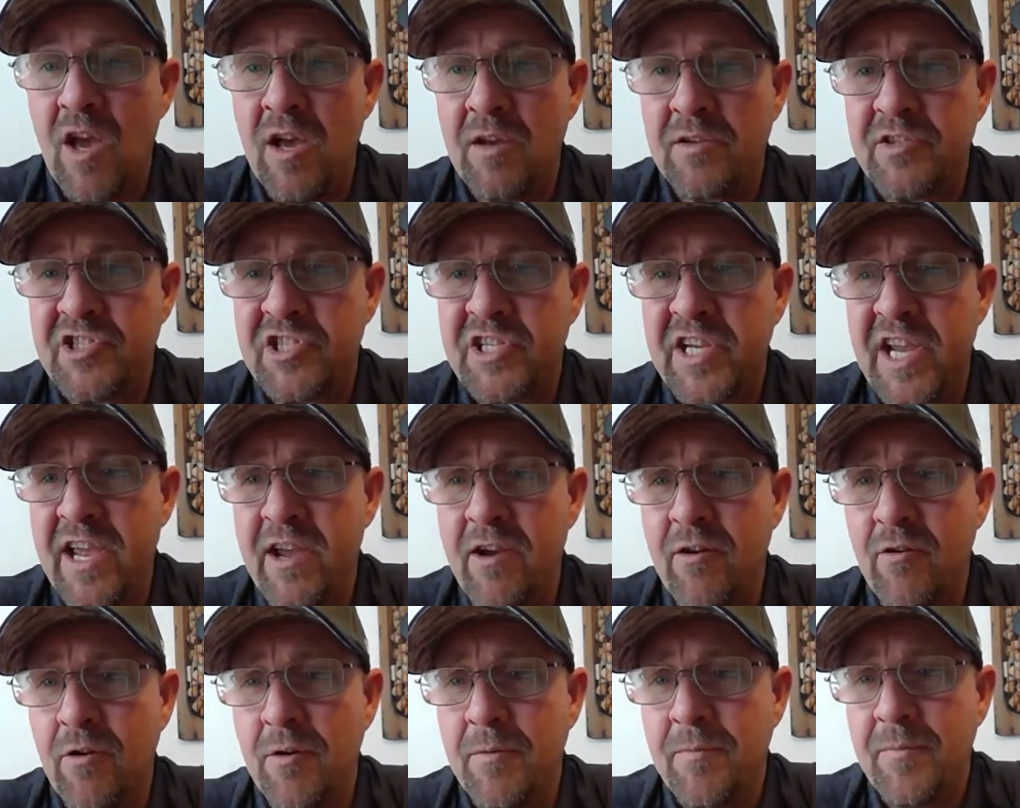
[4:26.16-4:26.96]

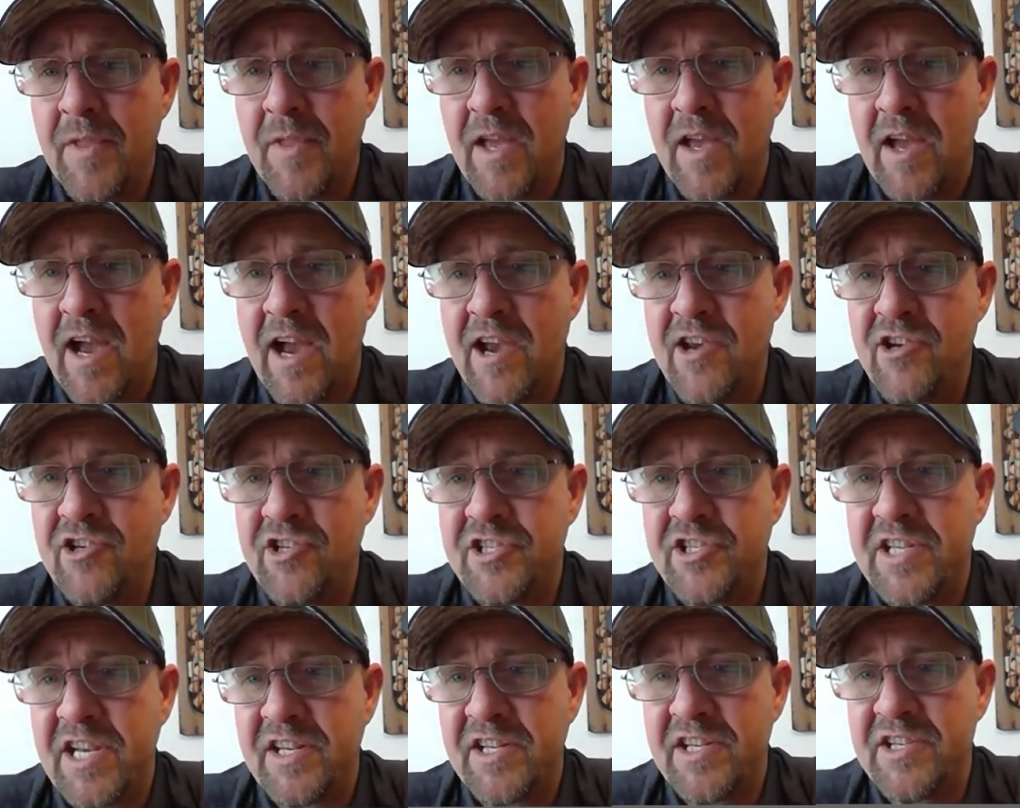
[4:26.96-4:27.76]
Scale, I
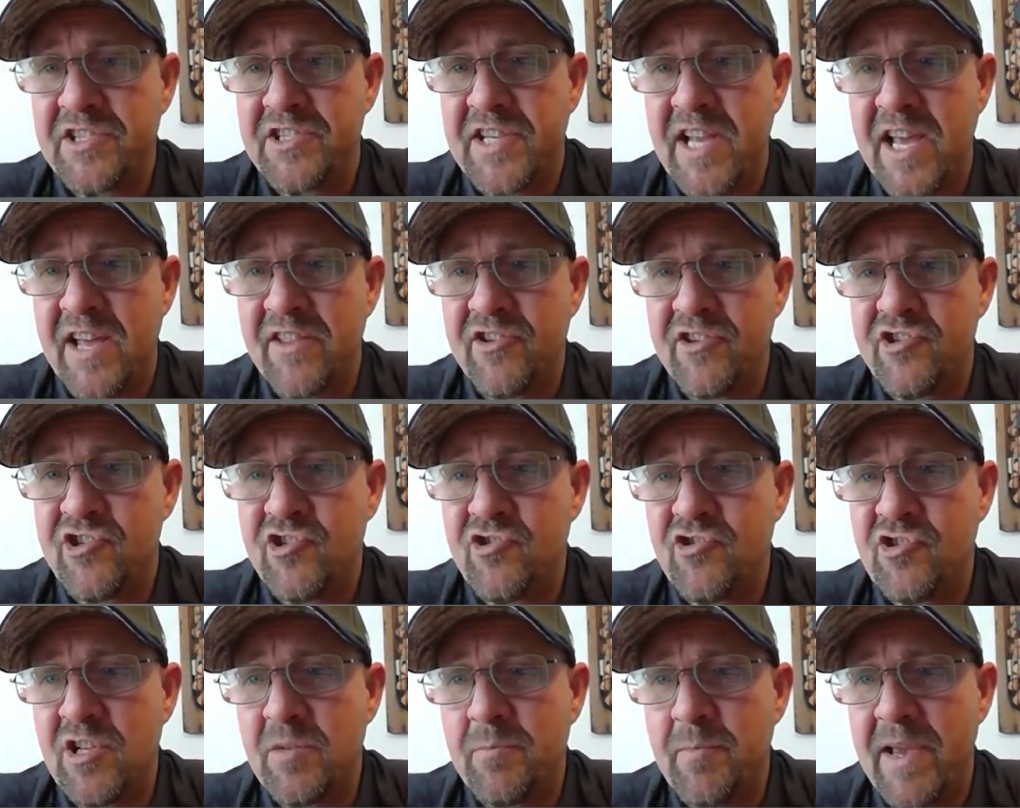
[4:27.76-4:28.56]
usually take this down. This
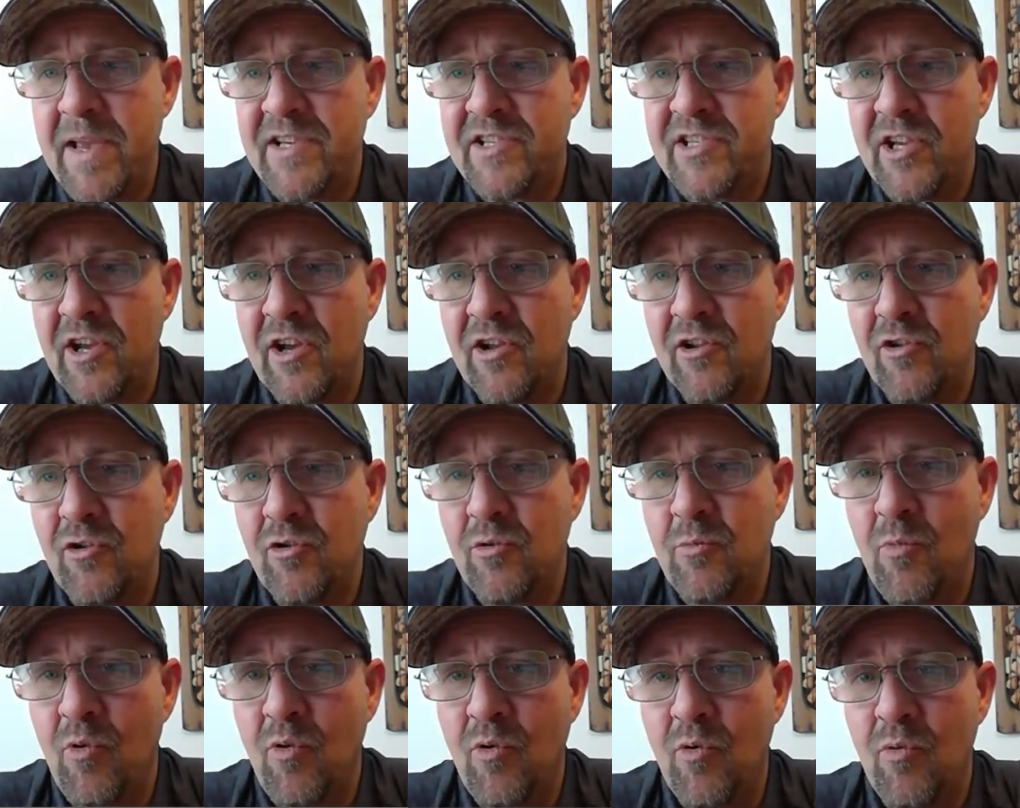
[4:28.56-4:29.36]
usually makes it a
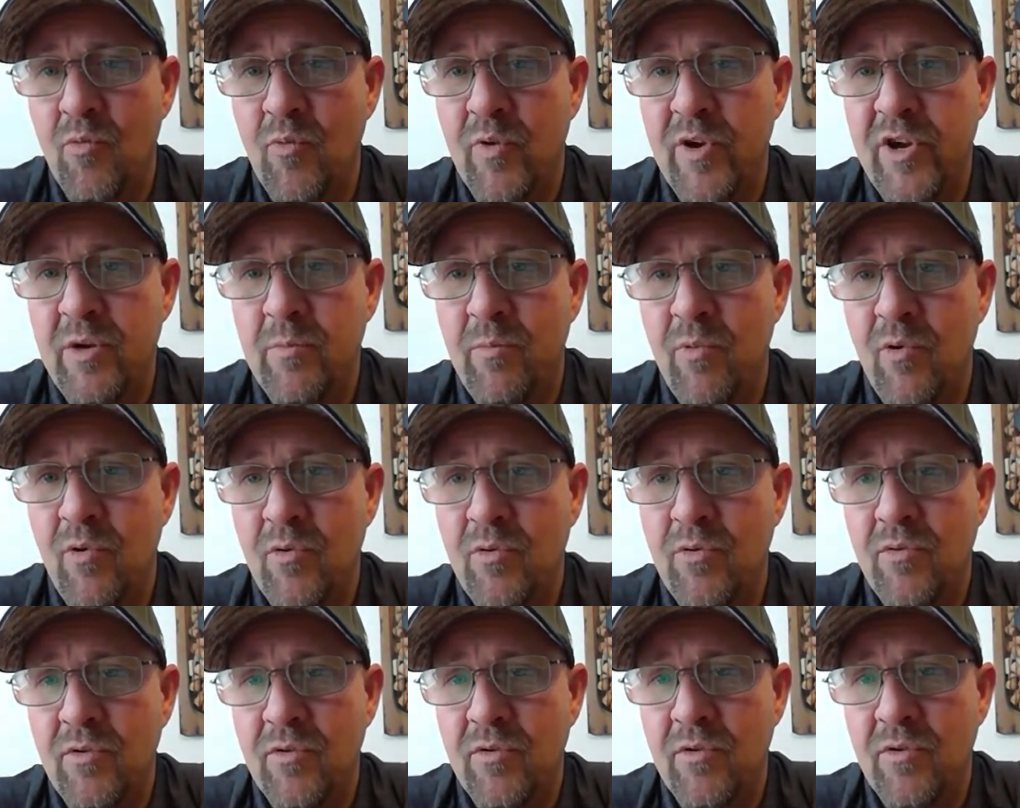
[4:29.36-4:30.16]
little more
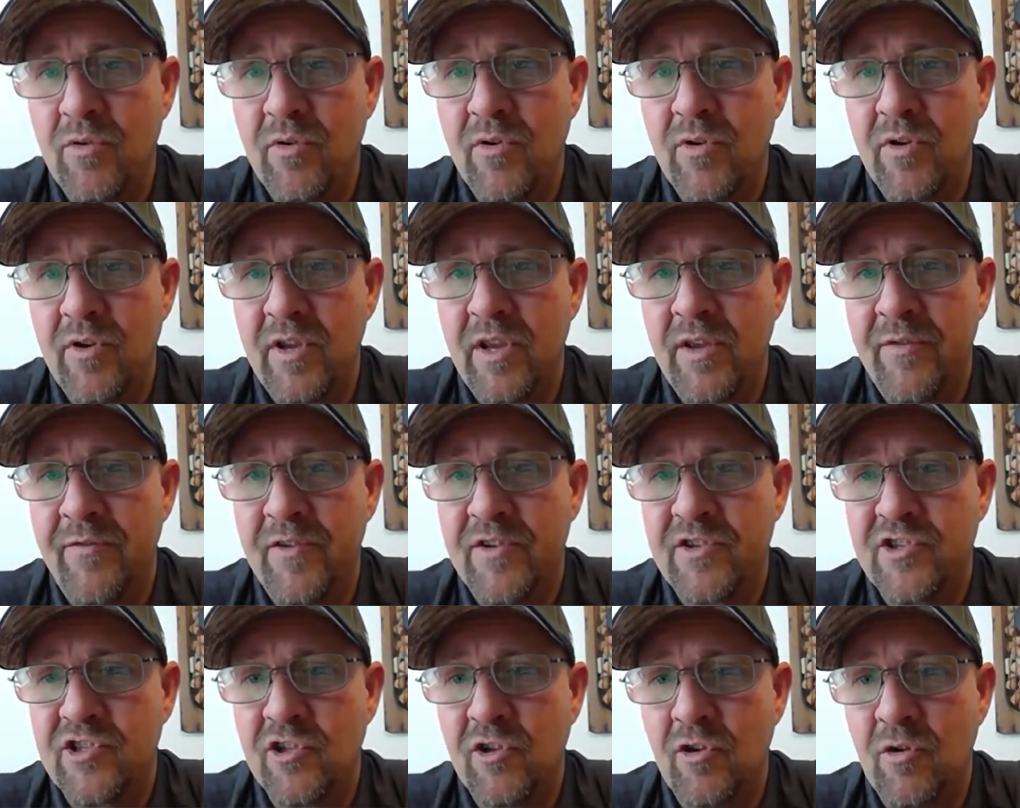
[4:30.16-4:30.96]
readable if
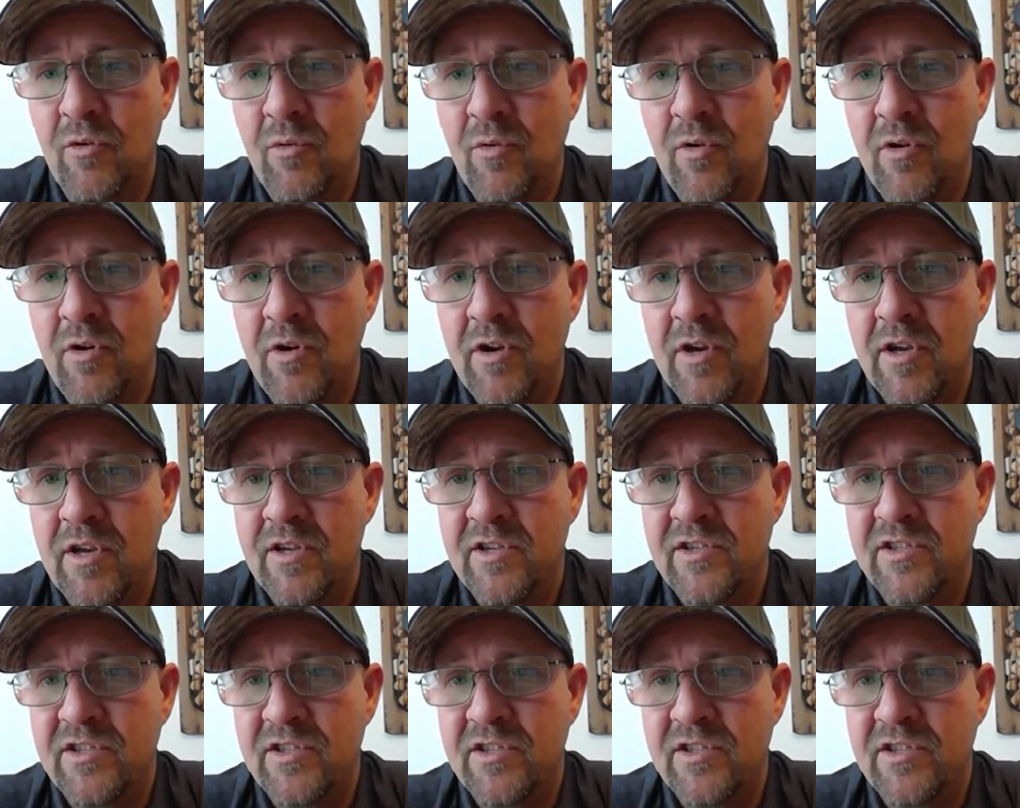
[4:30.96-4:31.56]
it's lower.